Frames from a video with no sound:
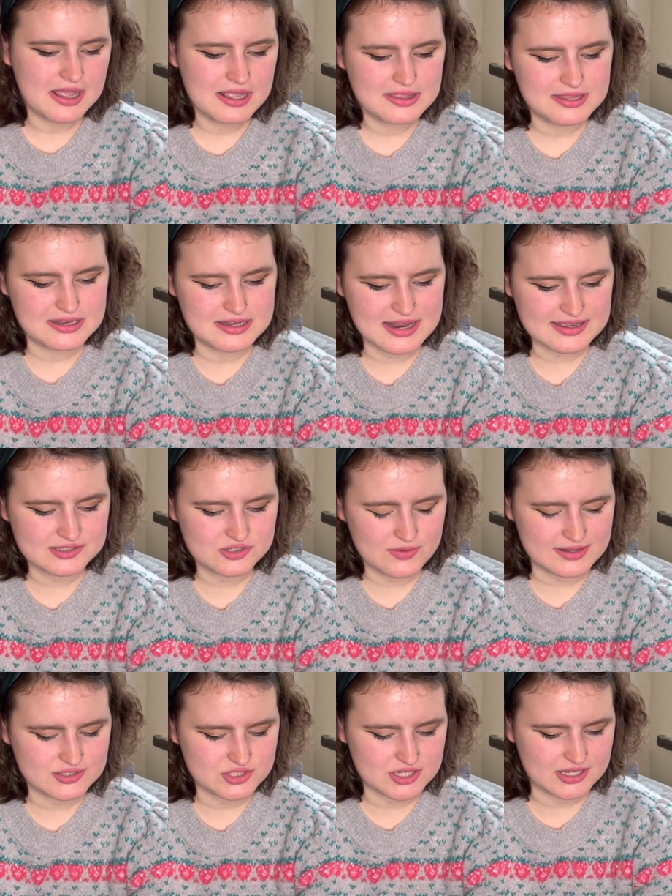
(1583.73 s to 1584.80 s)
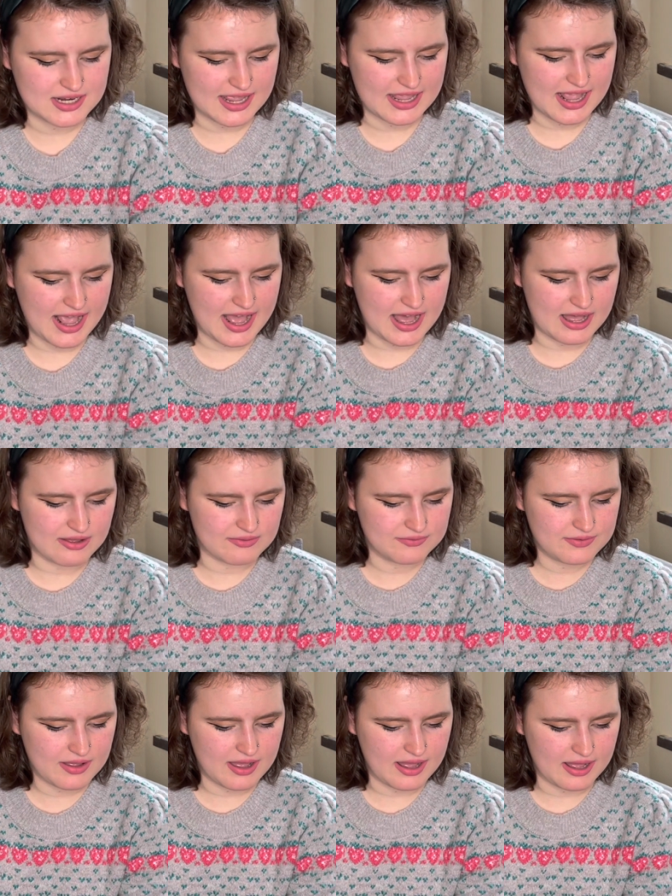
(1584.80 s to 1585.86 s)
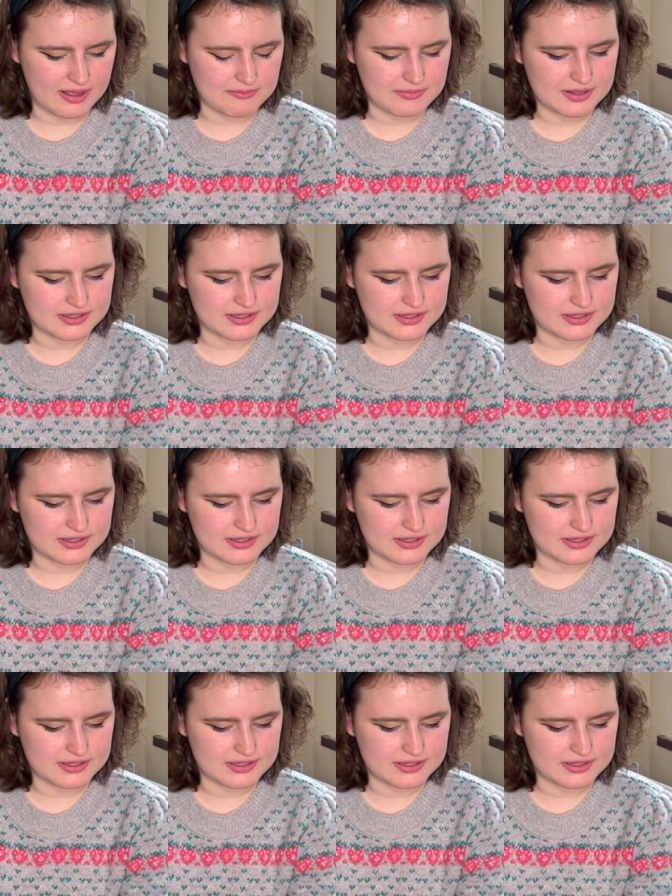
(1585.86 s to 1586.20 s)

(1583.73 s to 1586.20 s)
The next question I have